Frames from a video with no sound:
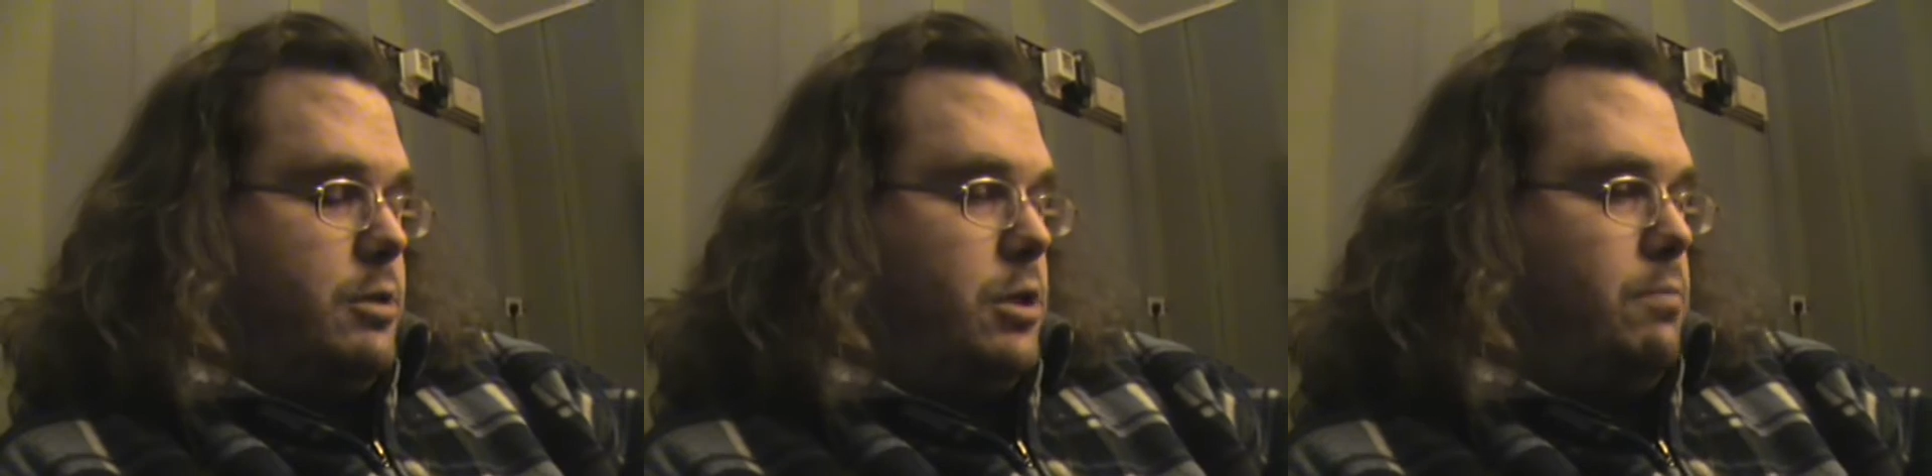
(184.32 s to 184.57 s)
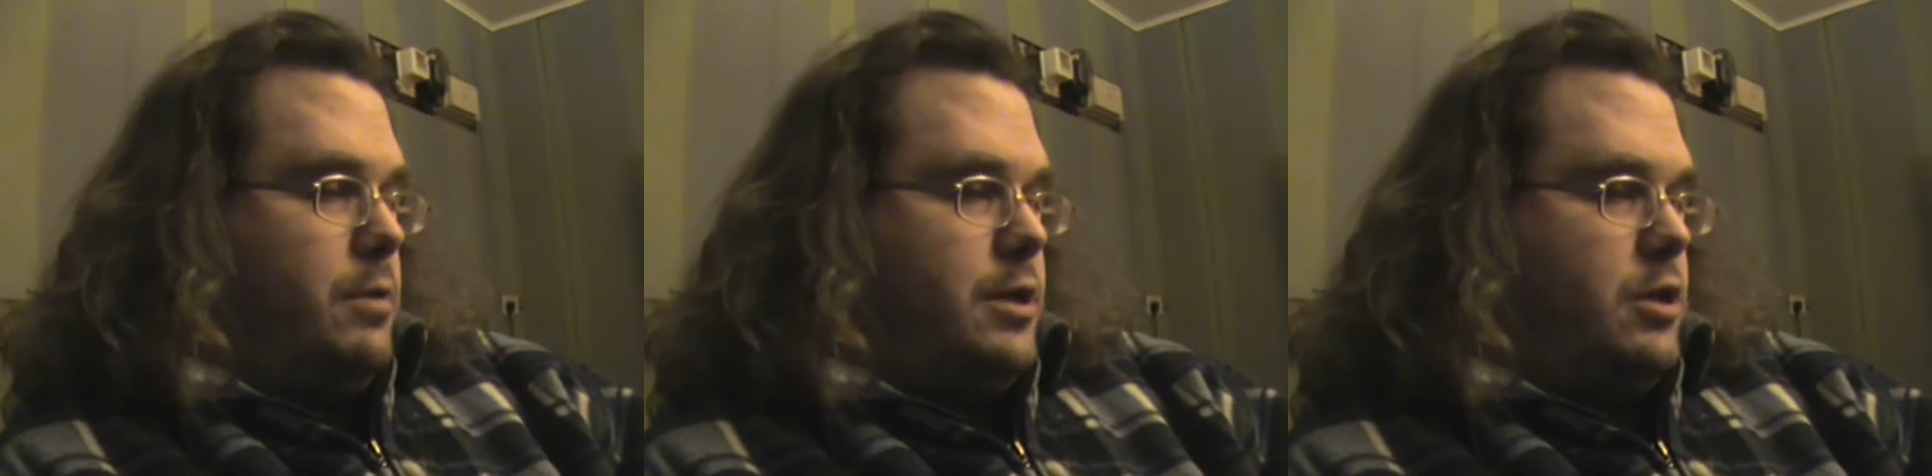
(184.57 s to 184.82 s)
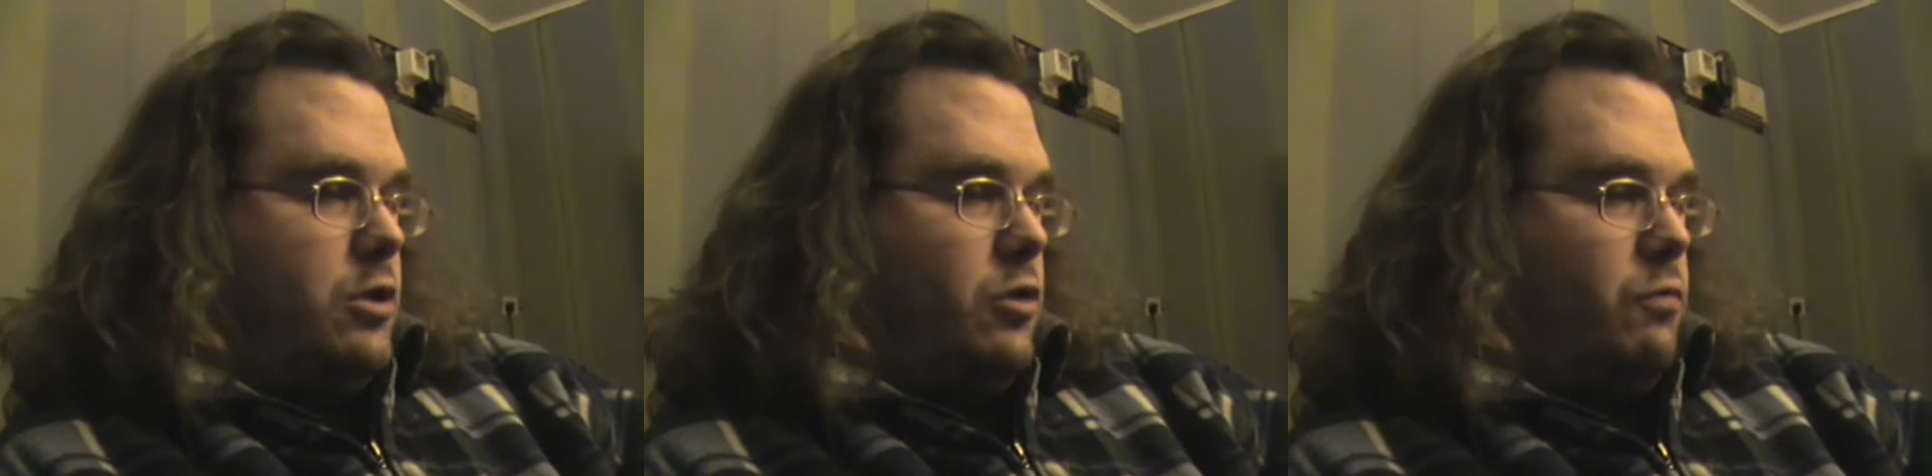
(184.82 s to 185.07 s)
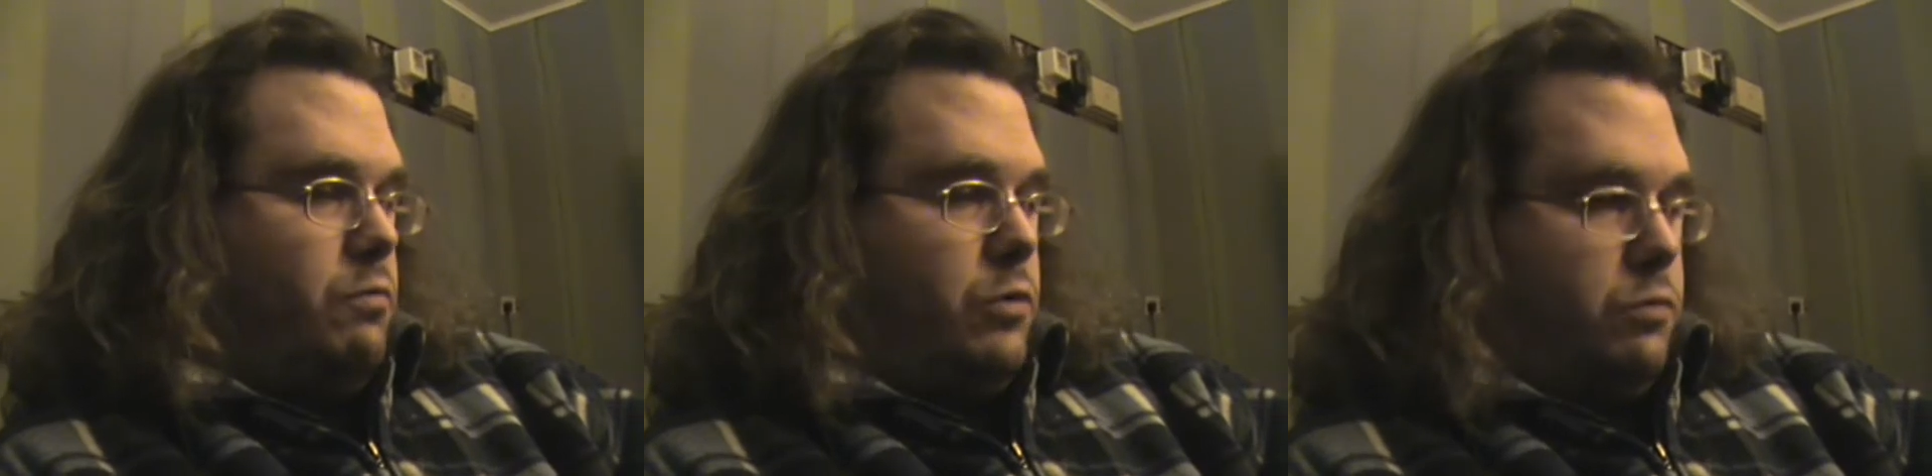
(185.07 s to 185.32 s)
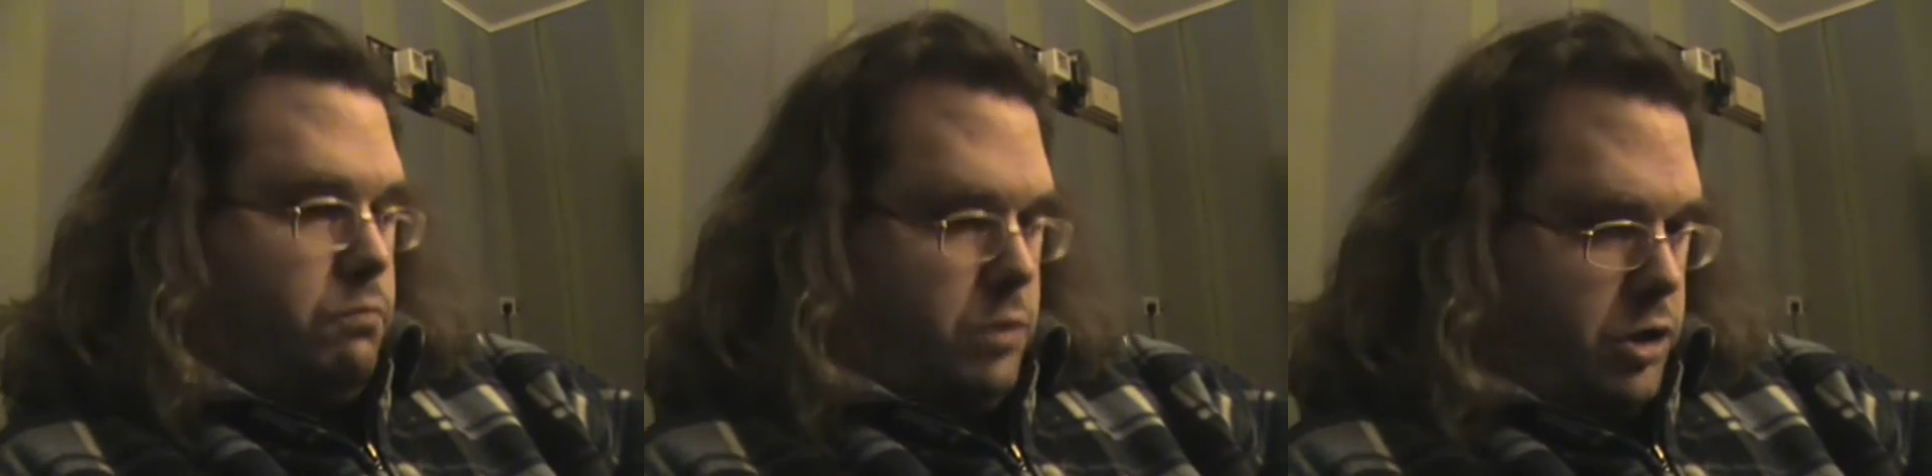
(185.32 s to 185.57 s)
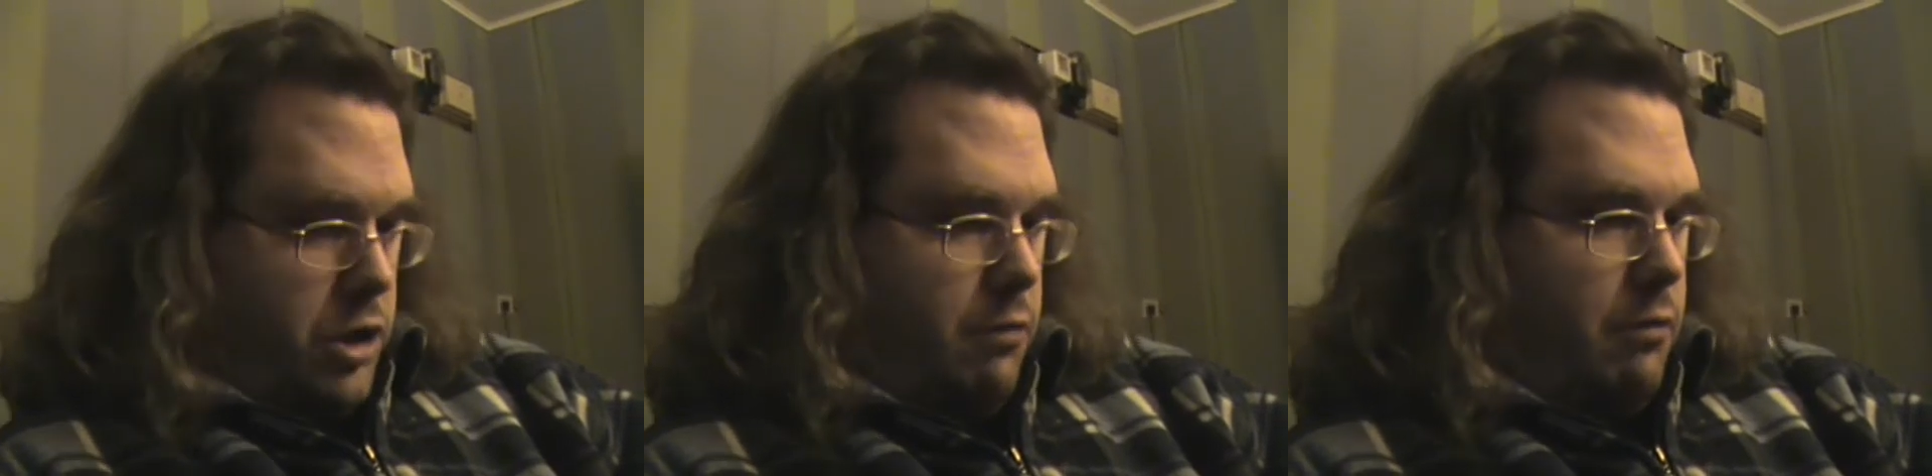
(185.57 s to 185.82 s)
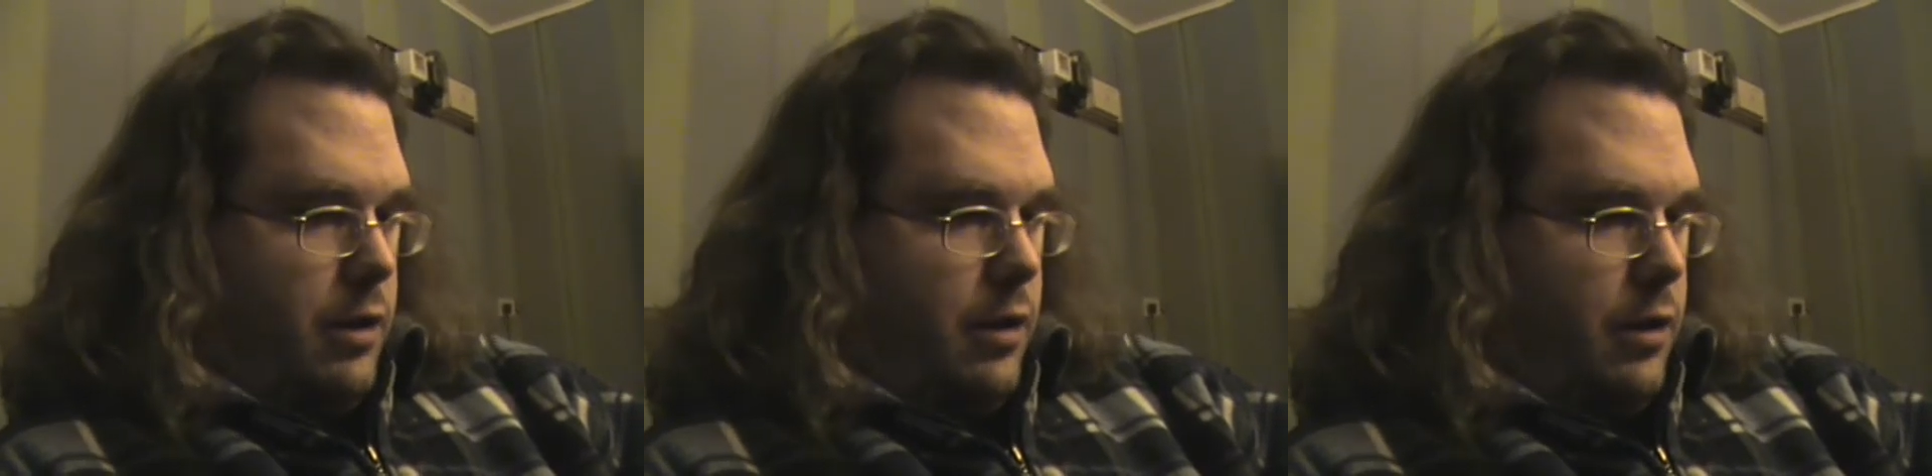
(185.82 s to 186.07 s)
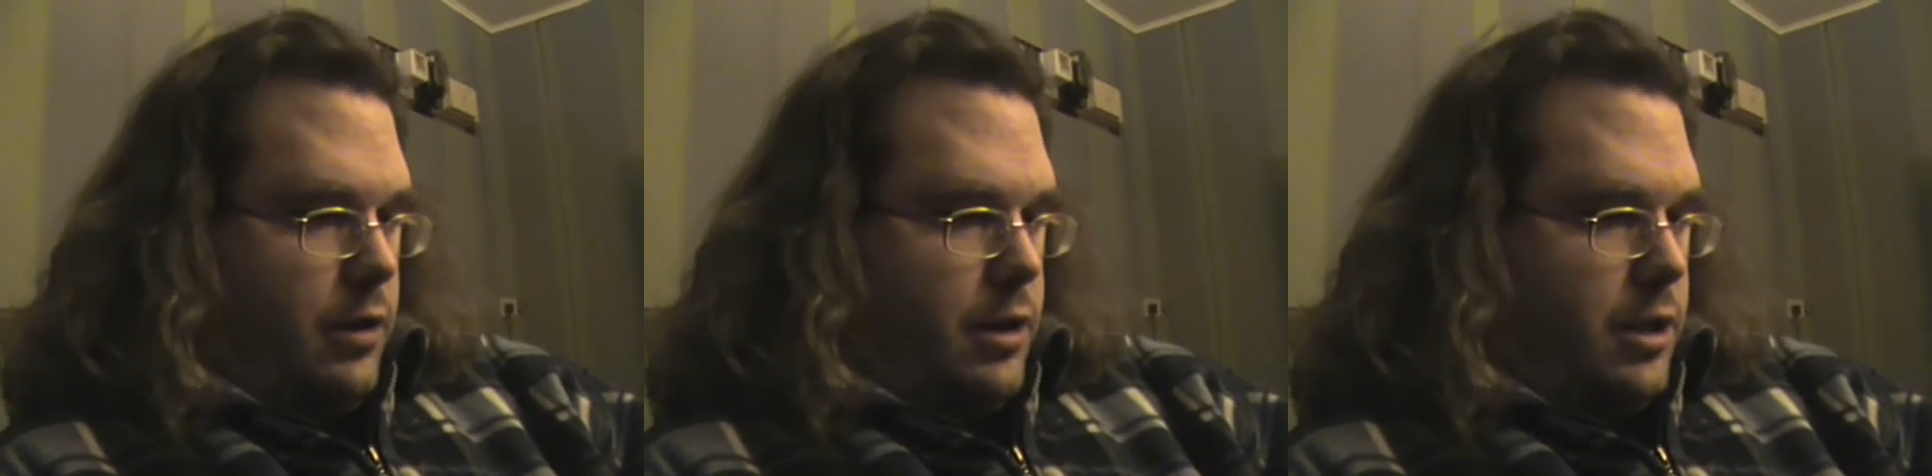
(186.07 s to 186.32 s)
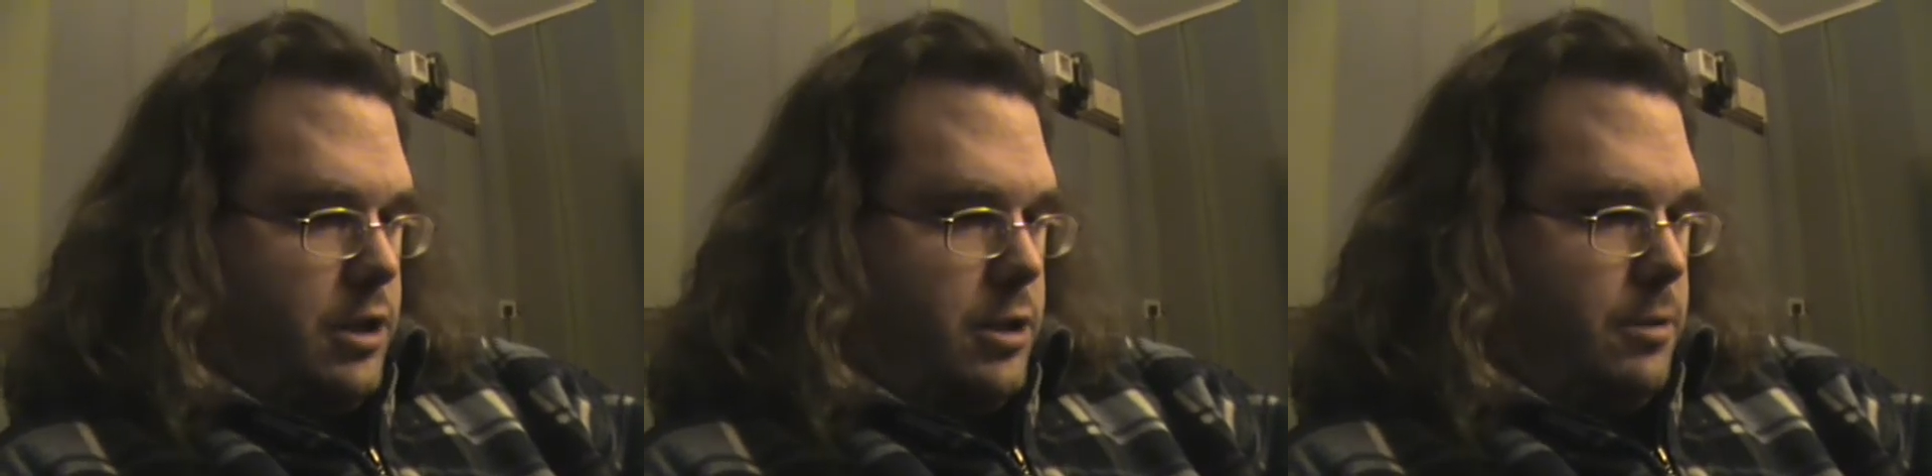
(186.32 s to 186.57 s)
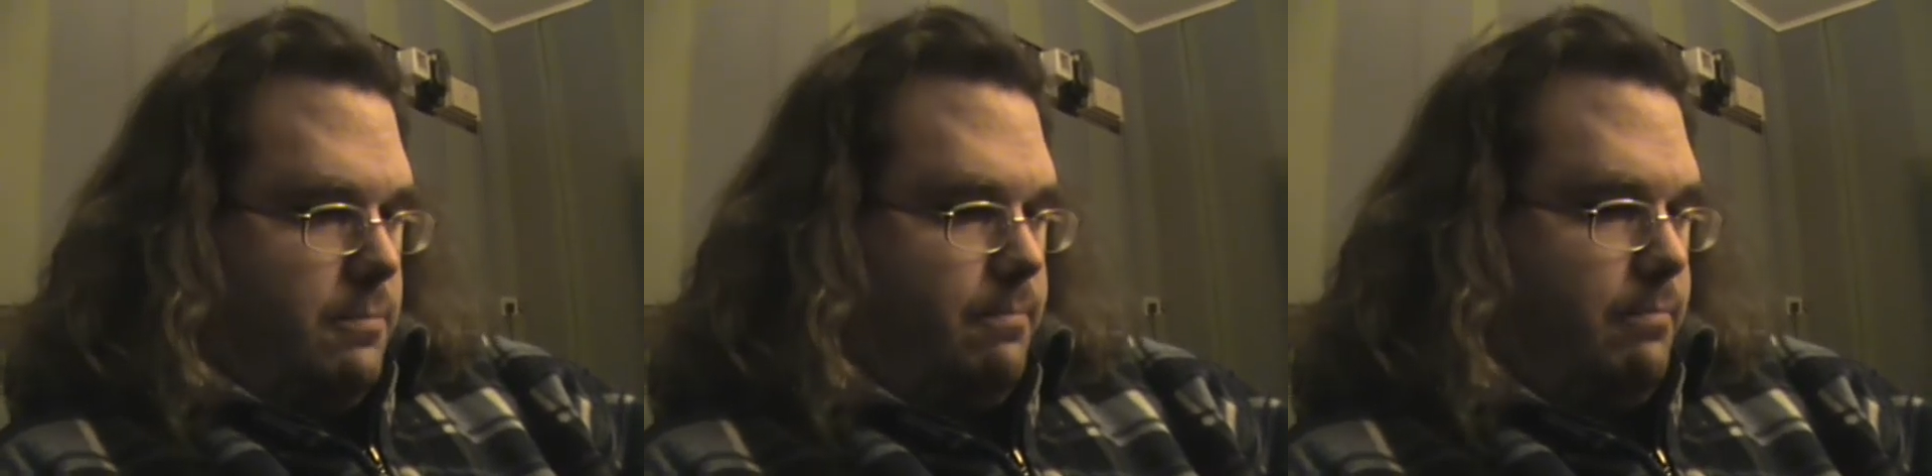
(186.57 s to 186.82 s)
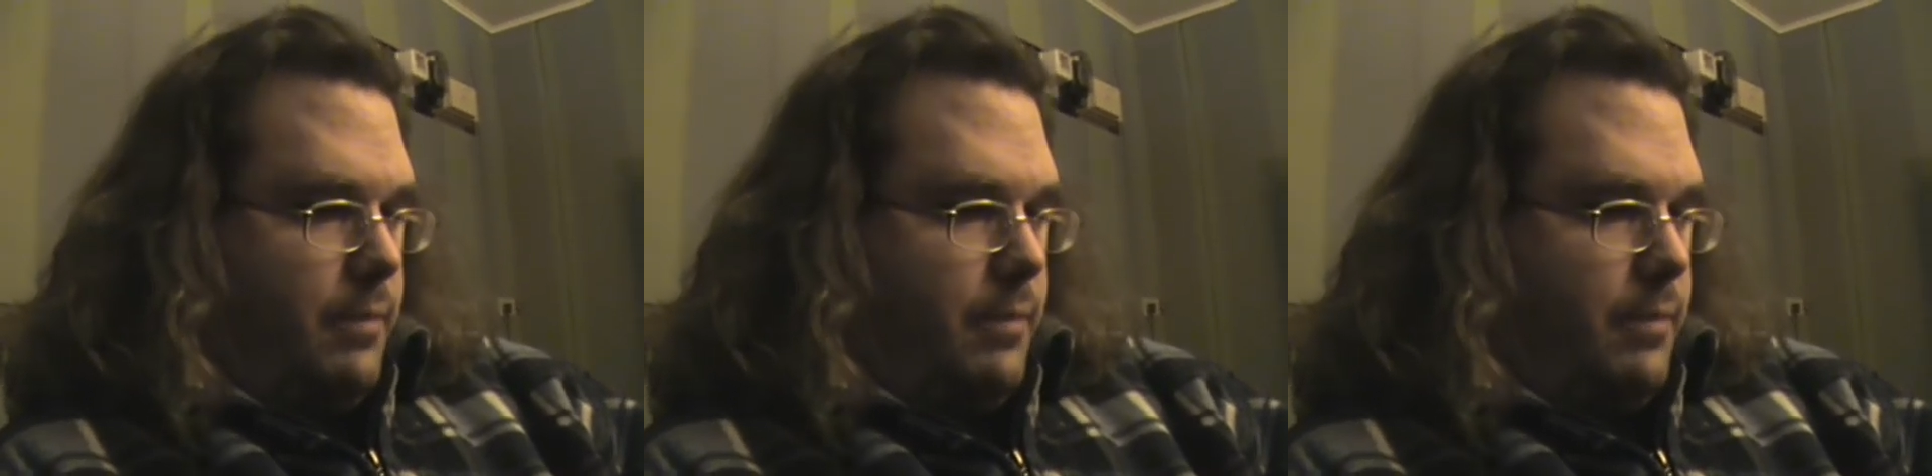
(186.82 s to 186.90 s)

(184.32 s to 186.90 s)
to pieces of modern machinery like this,